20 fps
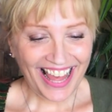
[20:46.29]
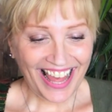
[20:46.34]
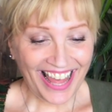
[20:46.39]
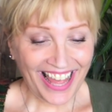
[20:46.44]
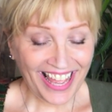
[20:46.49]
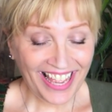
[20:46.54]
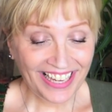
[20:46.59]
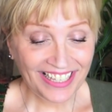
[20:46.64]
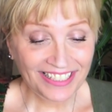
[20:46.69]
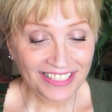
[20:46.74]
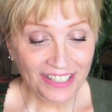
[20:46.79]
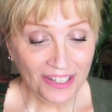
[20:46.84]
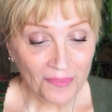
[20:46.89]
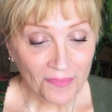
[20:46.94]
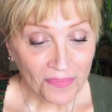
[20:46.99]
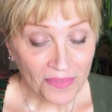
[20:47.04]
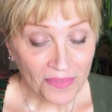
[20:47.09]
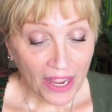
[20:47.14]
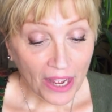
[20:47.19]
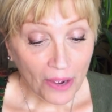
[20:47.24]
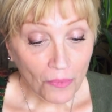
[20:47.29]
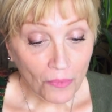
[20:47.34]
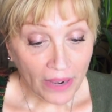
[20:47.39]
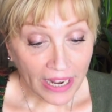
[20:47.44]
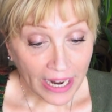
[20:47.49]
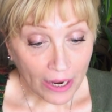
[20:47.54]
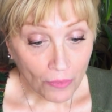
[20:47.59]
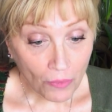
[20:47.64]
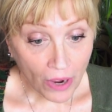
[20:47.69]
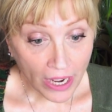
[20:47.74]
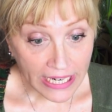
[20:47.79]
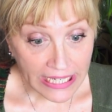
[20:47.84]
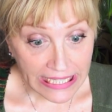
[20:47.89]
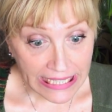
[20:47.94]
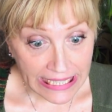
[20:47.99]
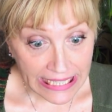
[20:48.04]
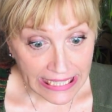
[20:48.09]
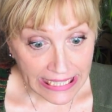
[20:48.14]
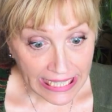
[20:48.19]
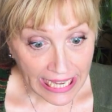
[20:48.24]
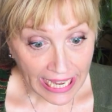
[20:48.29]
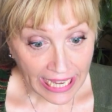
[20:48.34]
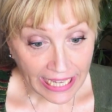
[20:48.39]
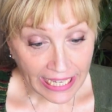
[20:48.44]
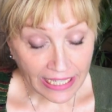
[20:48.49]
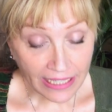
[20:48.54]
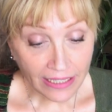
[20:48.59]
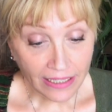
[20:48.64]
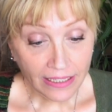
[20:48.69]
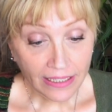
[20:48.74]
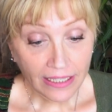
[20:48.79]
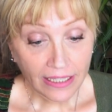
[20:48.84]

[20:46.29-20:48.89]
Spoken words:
And what I wanted to say